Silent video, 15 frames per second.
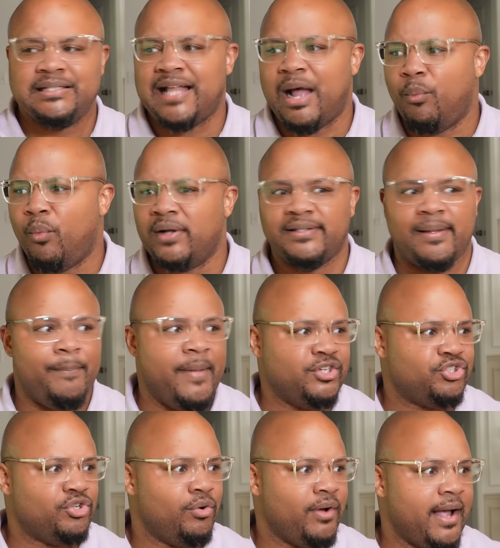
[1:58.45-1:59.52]
not one
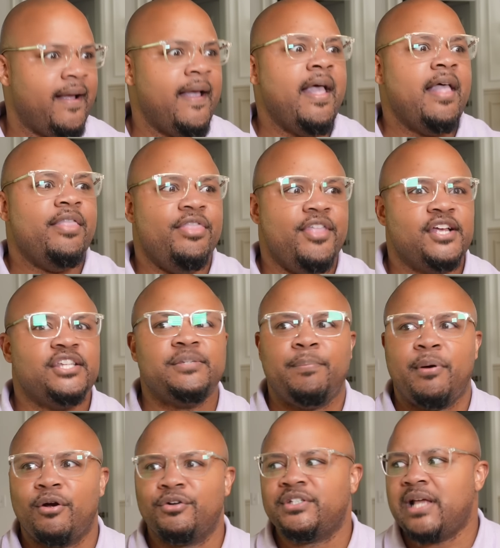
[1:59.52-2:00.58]
dimension, okay? This
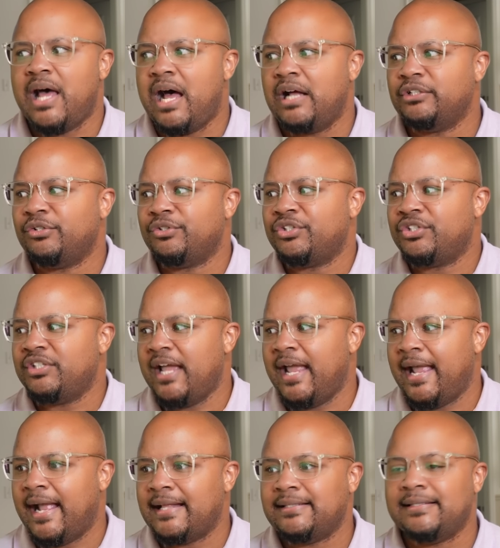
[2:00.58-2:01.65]
person
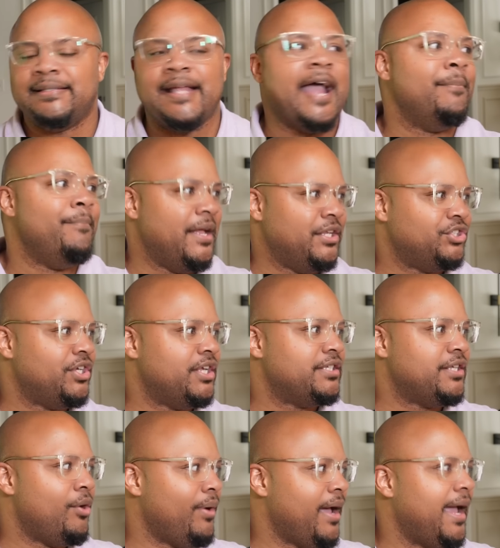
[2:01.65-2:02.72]
understands
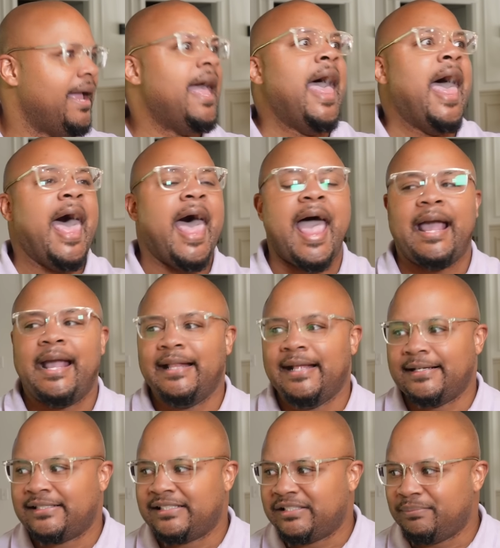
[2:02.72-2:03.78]
dimensions, okay? I can
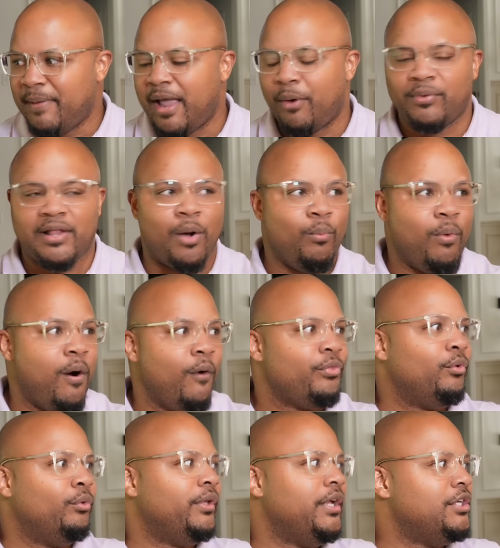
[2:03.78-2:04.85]
expect when I
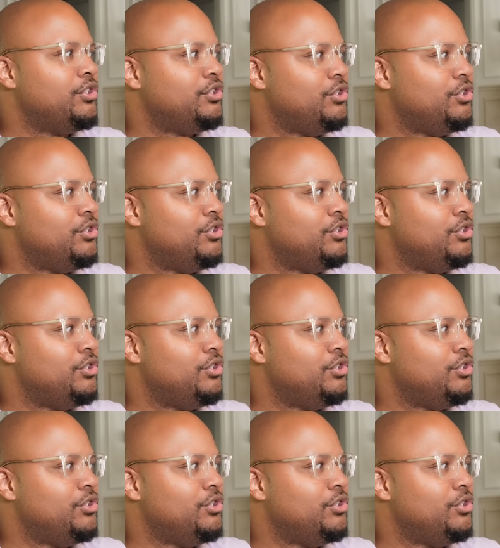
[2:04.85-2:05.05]
walk through these